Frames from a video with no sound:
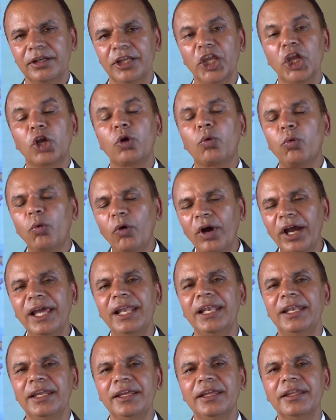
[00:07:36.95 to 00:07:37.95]

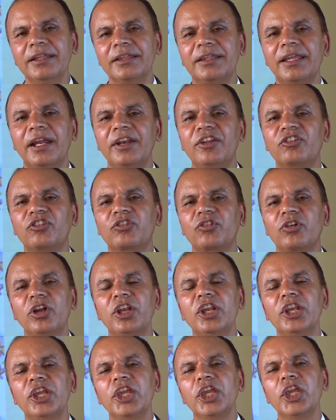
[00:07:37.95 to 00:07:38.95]
equally, that is
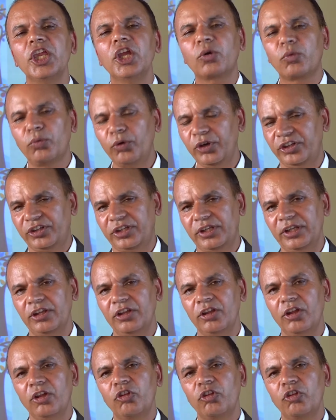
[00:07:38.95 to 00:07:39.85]
called equity,